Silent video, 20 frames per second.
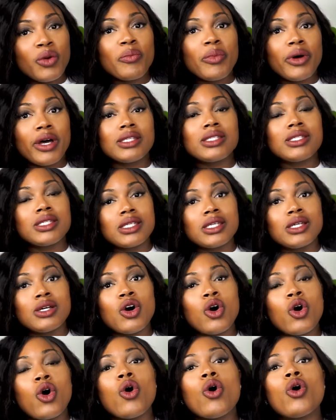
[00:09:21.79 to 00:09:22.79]
but
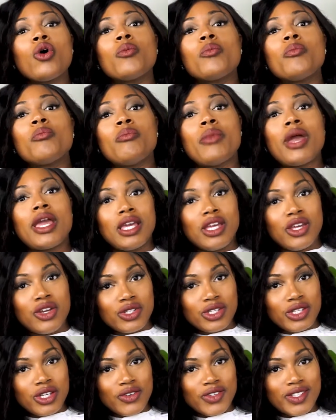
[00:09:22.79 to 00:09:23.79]
still making
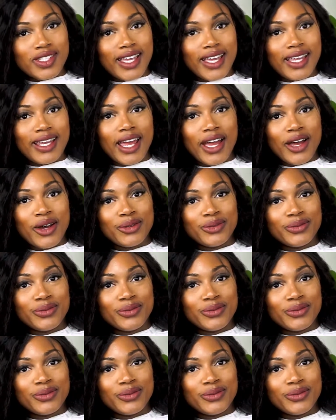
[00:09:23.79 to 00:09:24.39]
yourself stand out.